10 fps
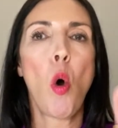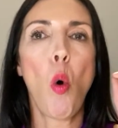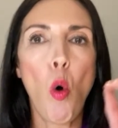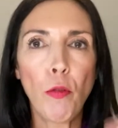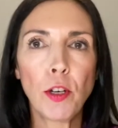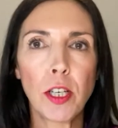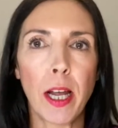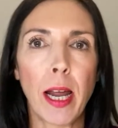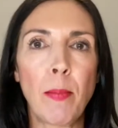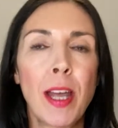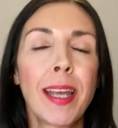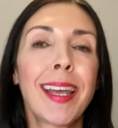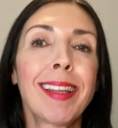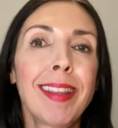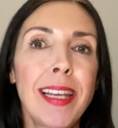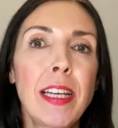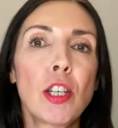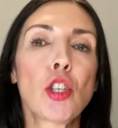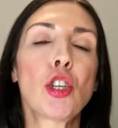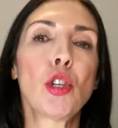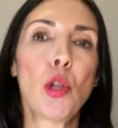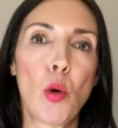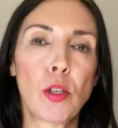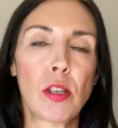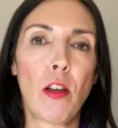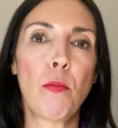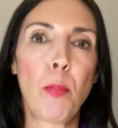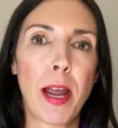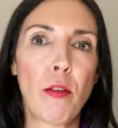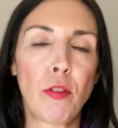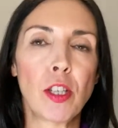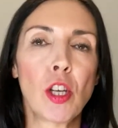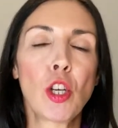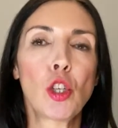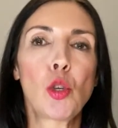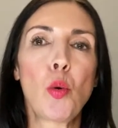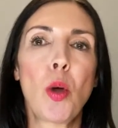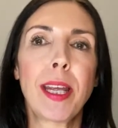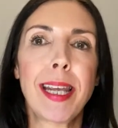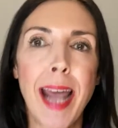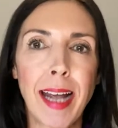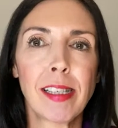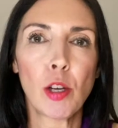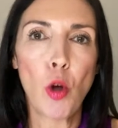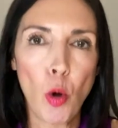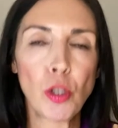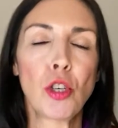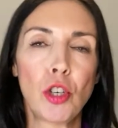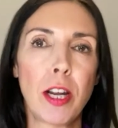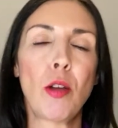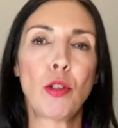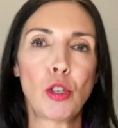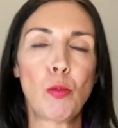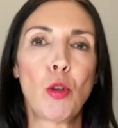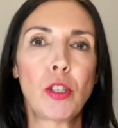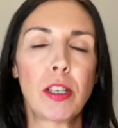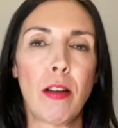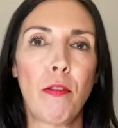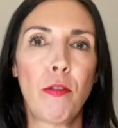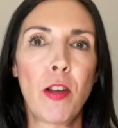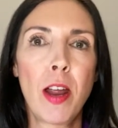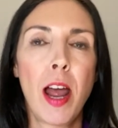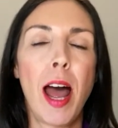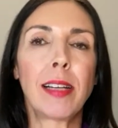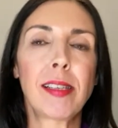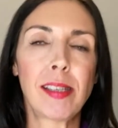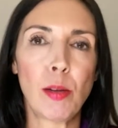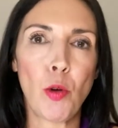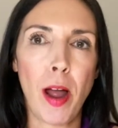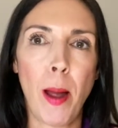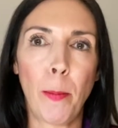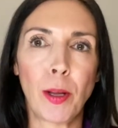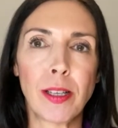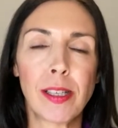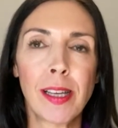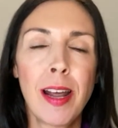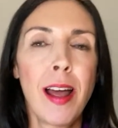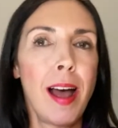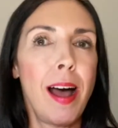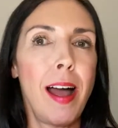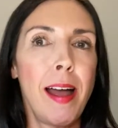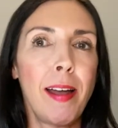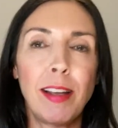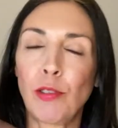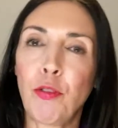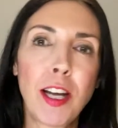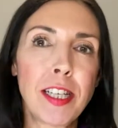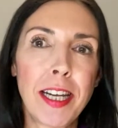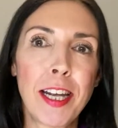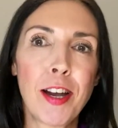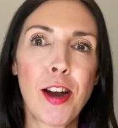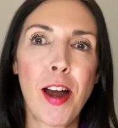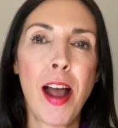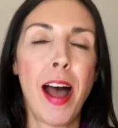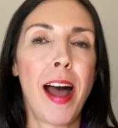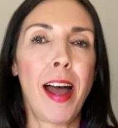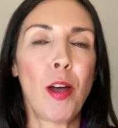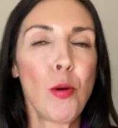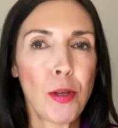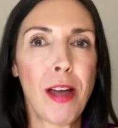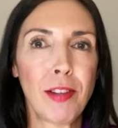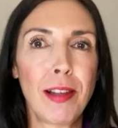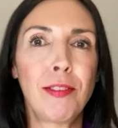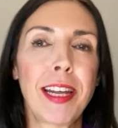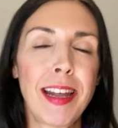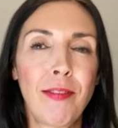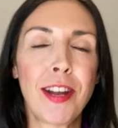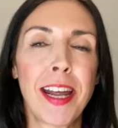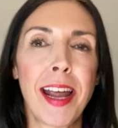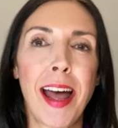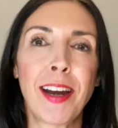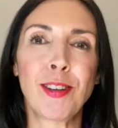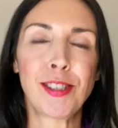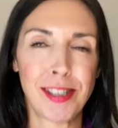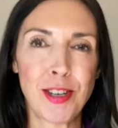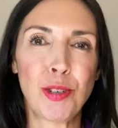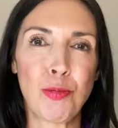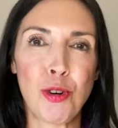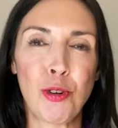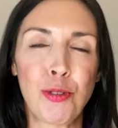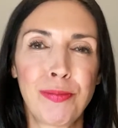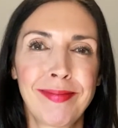Over time can lead to lots of benefits. So yes, concentrate on the small stuff and see what happens. It's Friday here. I hope you have a lovely evening, and I'll see you tomorrow.